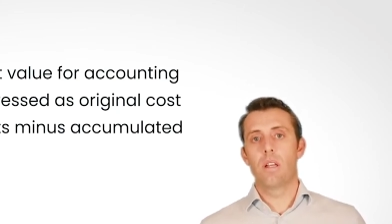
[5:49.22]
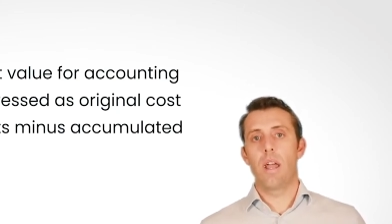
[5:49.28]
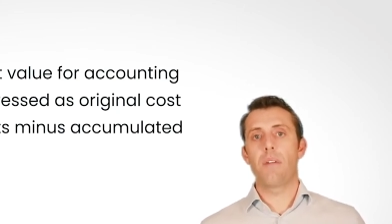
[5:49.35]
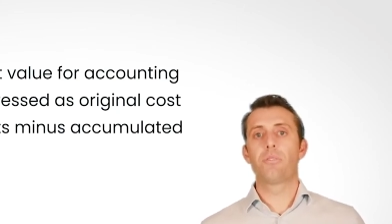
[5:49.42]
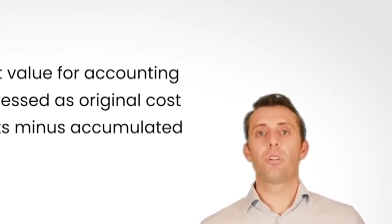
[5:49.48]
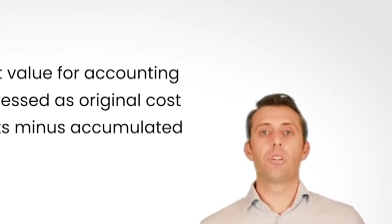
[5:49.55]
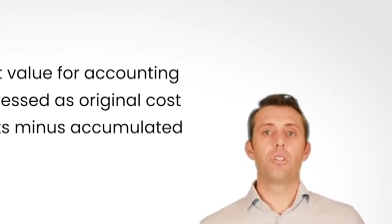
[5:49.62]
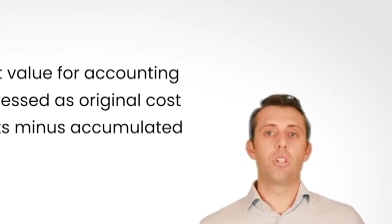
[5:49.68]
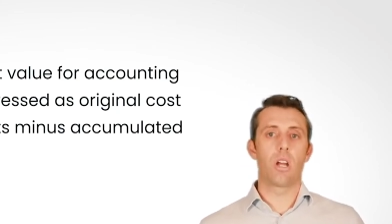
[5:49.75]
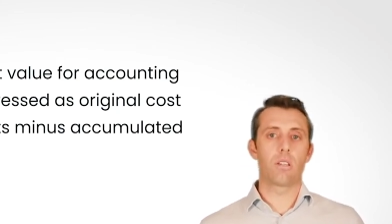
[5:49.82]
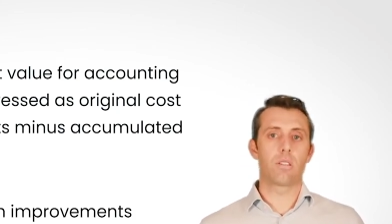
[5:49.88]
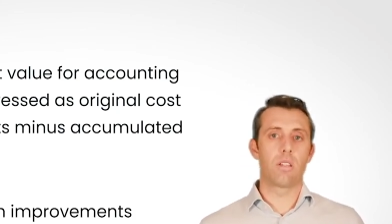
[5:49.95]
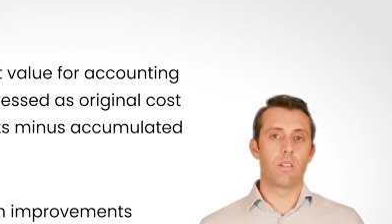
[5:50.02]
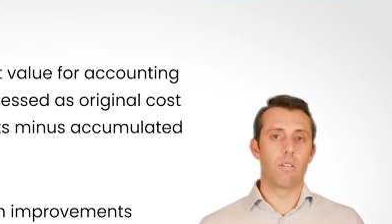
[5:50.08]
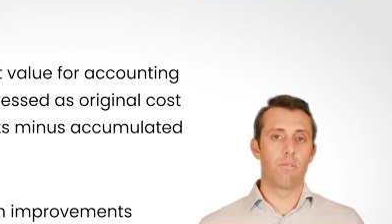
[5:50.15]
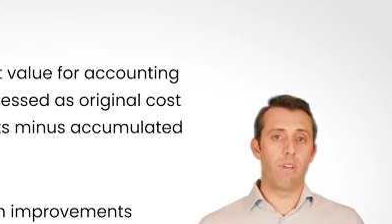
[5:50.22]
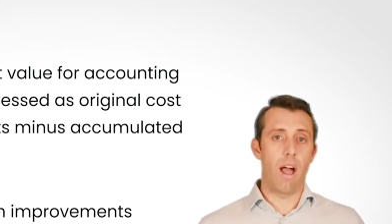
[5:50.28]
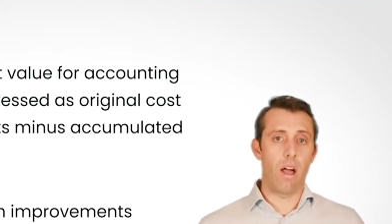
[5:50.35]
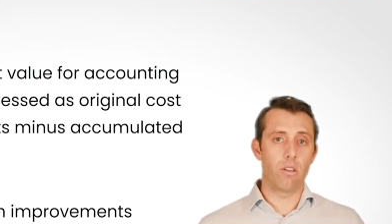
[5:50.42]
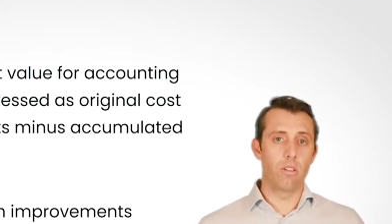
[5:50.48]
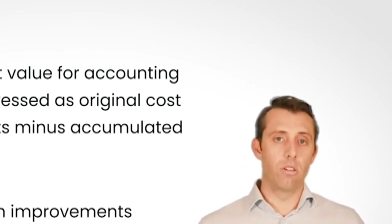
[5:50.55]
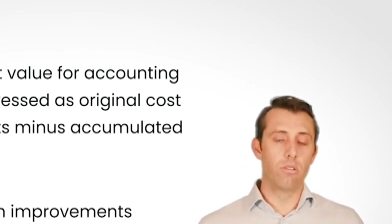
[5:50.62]
After adjusting the
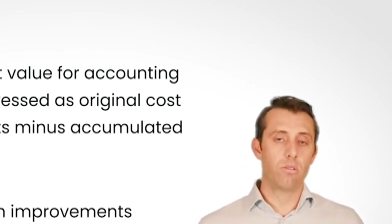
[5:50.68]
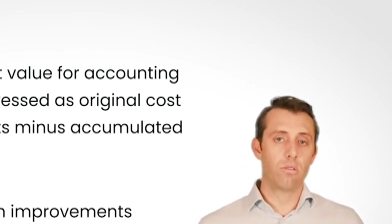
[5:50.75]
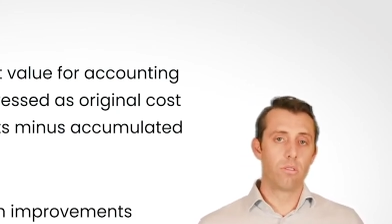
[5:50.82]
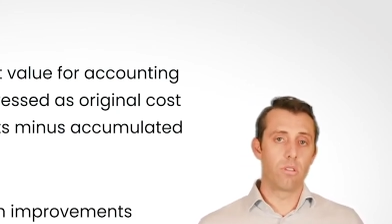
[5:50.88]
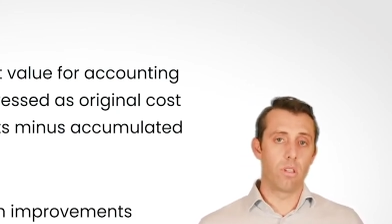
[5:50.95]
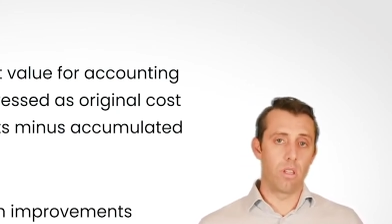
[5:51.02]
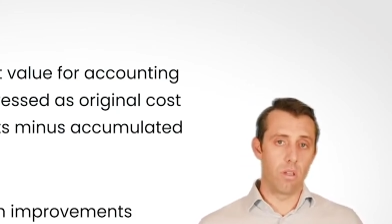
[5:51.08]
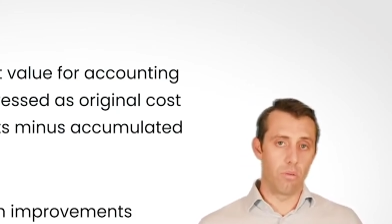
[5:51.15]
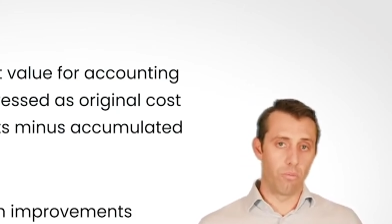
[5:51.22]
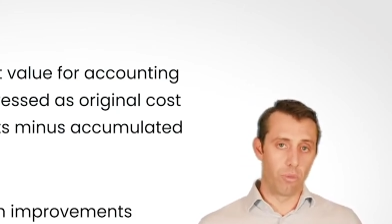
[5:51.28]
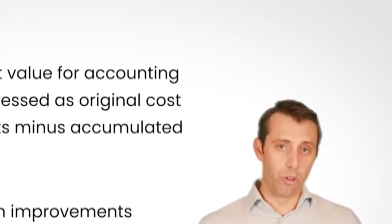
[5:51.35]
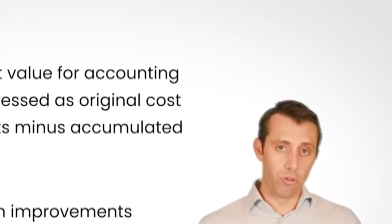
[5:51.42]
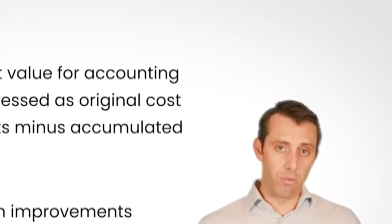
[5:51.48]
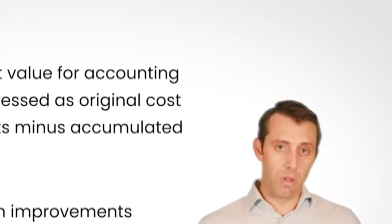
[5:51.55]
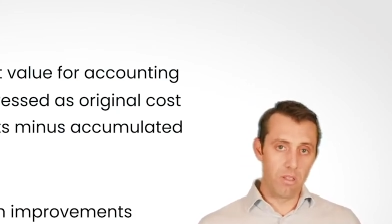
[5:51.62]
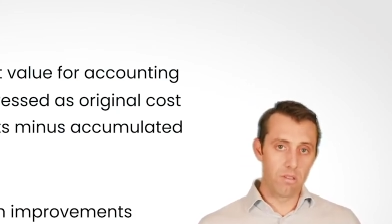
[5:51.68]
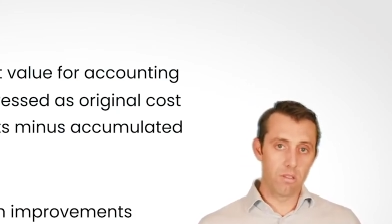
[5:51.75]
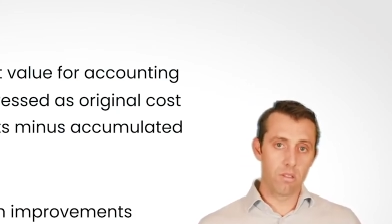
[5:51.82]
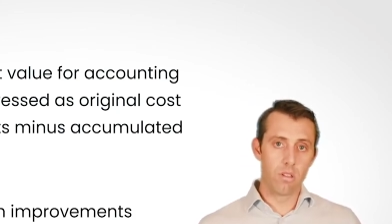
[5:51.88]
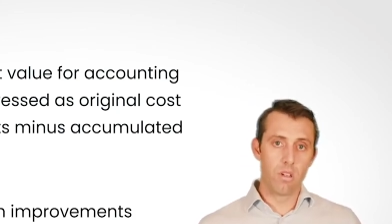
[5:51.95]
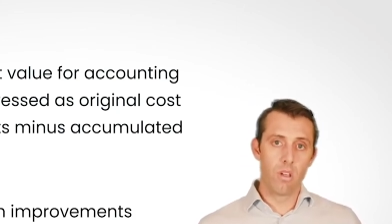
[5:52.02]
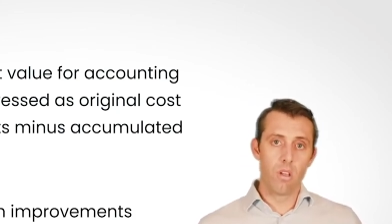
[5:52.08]
value to the
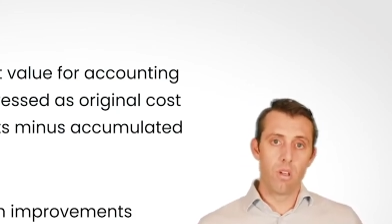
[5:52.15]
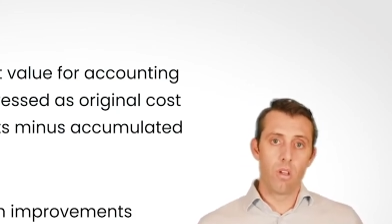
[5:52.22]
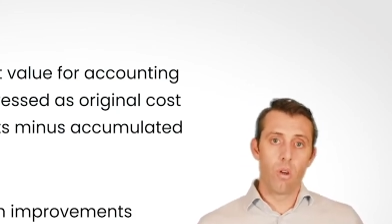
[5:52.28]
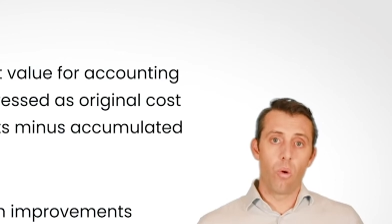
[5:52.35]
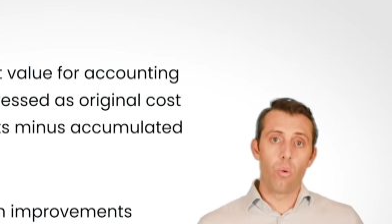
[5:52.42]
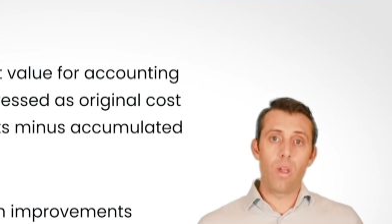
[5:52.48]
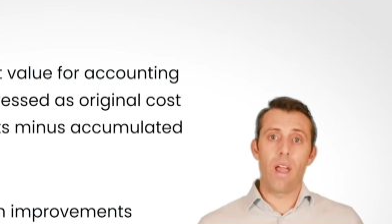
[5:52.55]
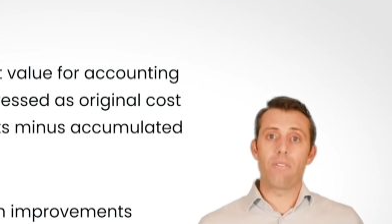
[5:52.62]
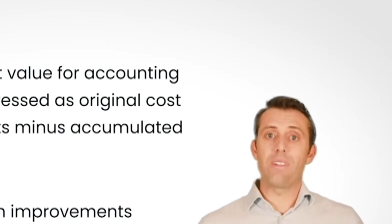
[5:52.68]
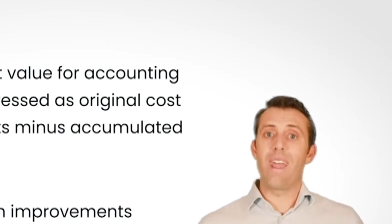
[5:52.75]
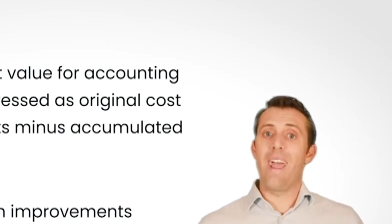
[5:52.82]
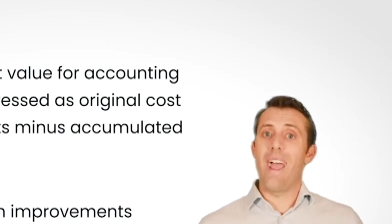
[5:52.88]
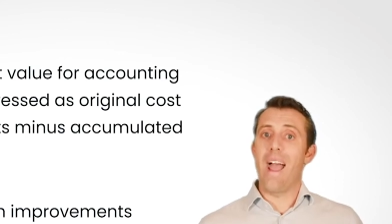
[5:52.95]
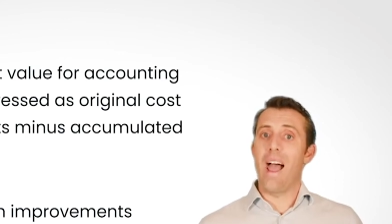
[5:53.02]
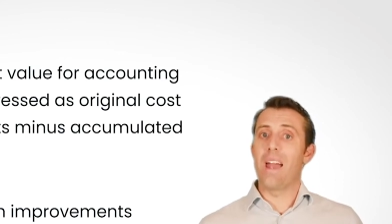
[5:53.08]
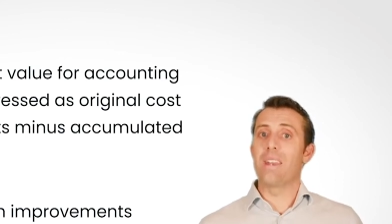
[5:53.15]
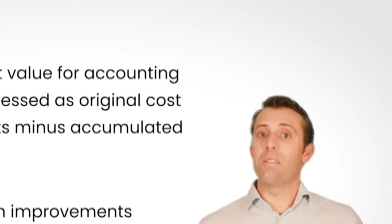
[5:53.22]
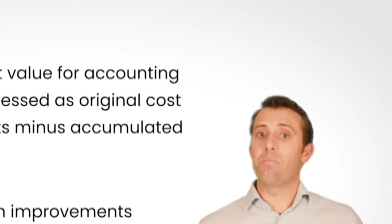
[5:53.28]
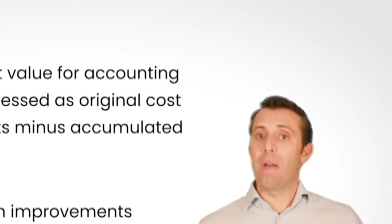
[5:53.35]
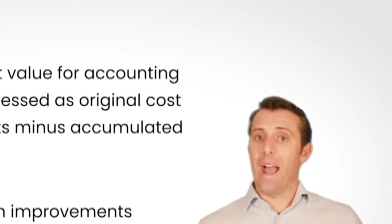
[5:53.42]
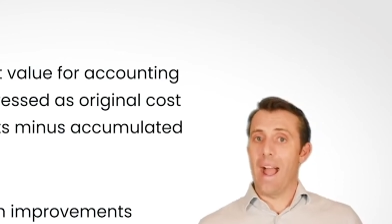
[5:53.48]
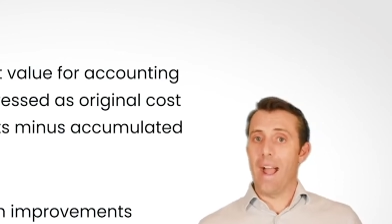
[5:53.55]
improvements, we have to add
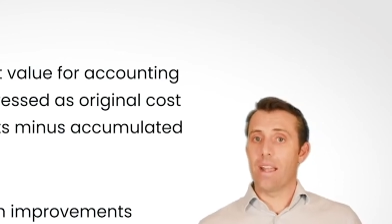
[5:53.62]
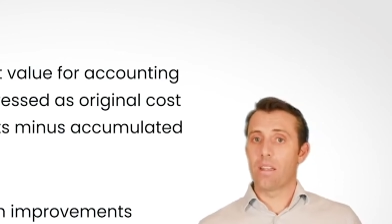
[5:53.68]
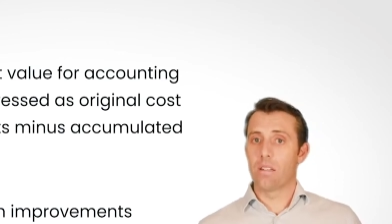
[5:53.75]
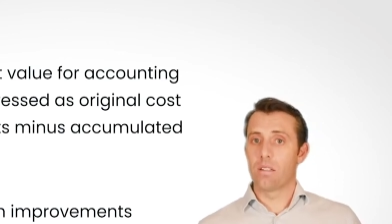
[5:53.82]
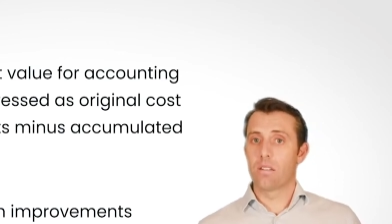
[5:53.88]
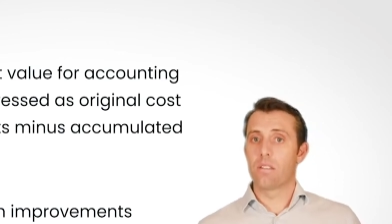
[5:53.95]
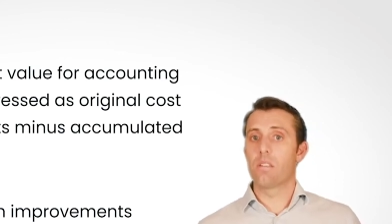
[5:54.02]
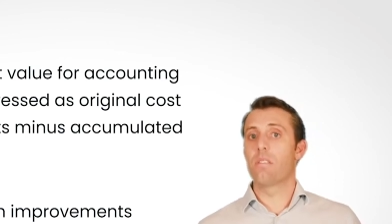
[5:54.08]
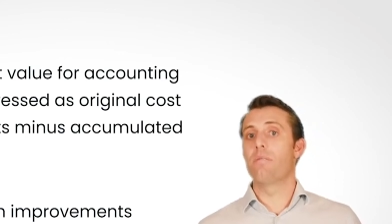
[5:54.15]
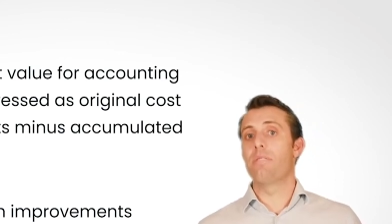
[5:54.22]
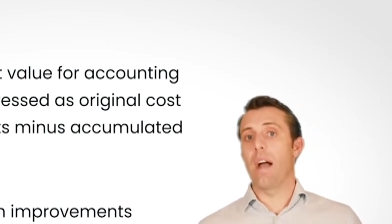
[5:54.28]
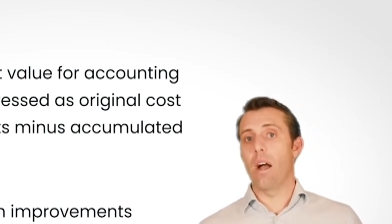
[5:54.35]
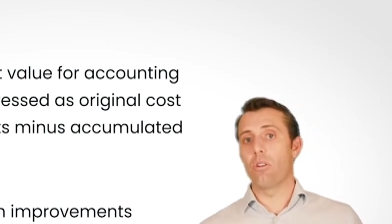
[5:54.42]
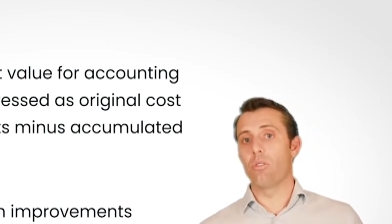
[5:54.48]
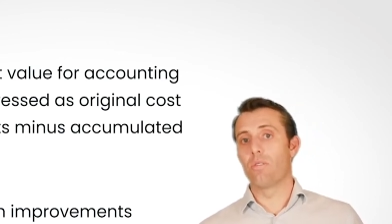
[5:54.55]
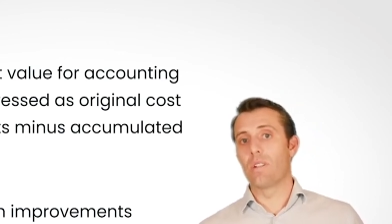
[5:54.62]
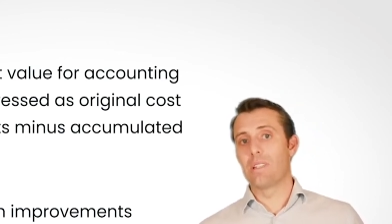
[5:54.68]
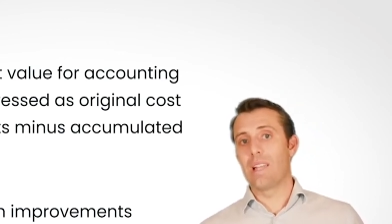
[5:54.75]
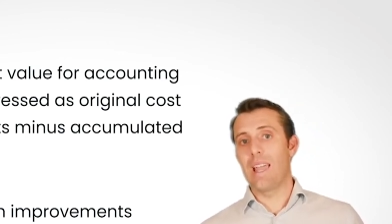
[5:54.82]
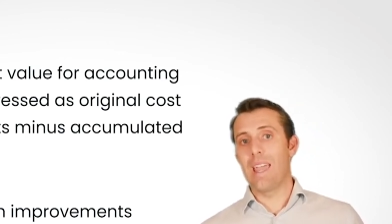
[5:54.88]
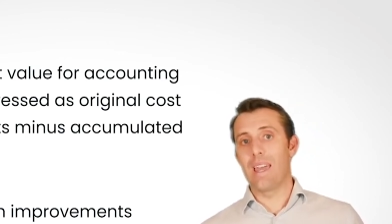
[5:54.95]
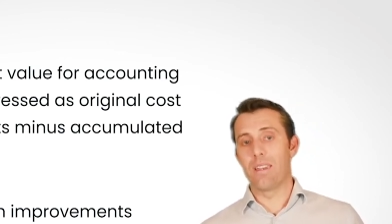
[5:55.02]
it back to the value of the
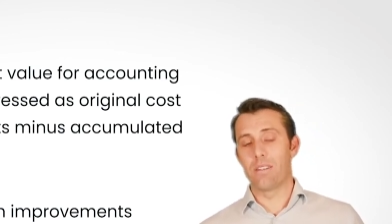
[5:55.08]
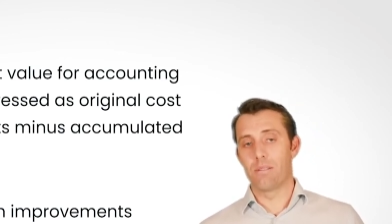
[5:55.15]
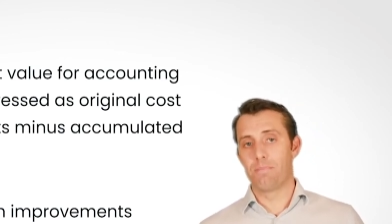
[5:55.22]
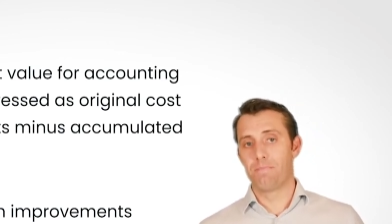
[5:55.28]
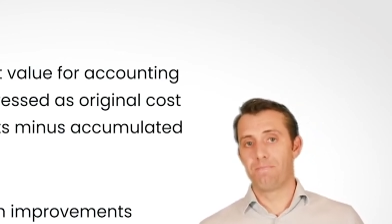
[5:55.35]
land.